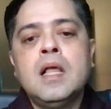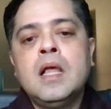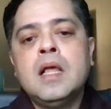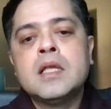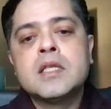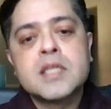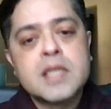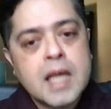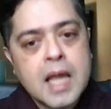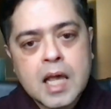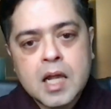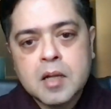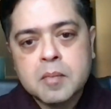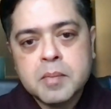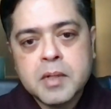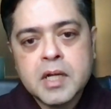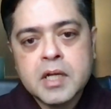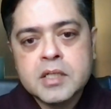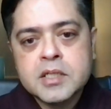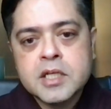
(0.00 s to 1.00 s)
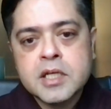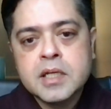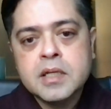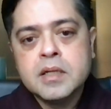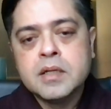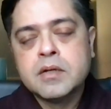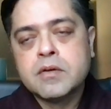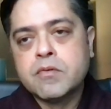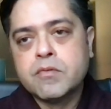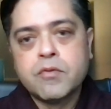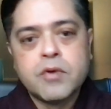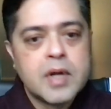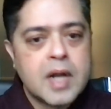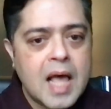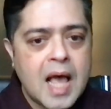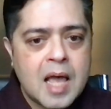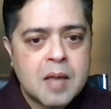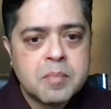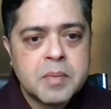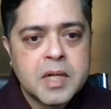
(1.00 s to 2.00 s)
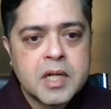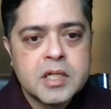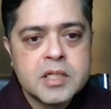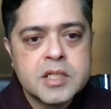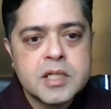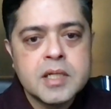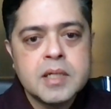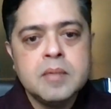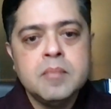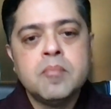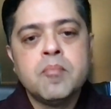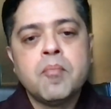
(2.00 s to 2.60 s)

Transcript: scalability, reliability,